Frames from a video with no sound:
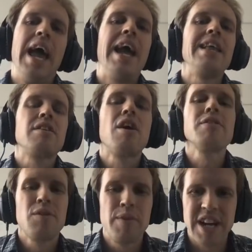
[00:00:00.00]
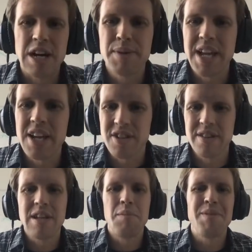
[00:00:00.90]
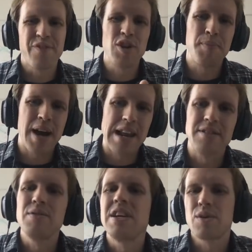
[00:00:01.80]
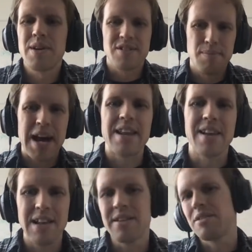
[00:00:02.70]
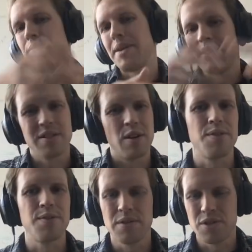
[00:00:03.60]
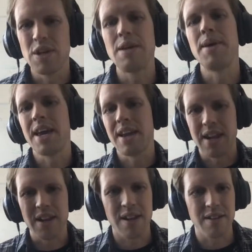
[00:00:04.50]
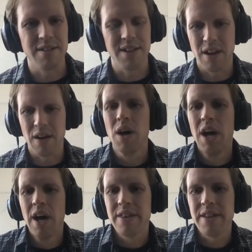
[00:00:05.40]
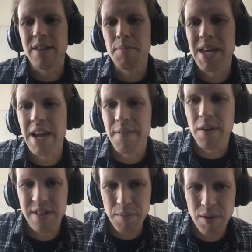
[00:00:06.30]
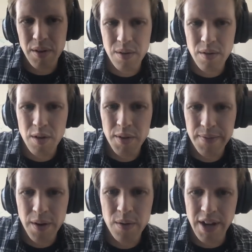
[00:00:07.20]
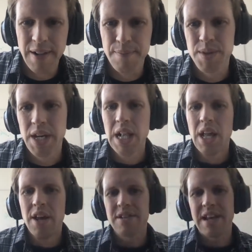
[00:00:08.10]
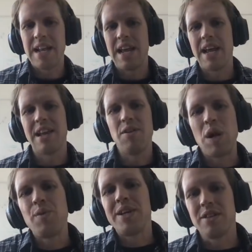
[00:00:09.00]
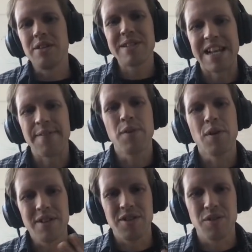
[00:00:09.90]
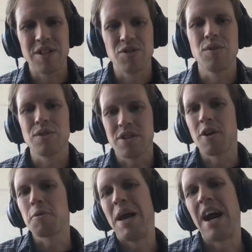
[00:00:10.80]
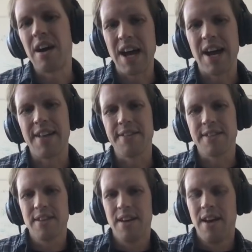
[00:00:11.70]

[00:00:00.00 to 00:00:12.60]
And close to recombination, their mean free path has to increase dramatically, so they basically start streaming, and they behave very similar to normal photon. And one way to do that, of course, is to introduce dark baryons.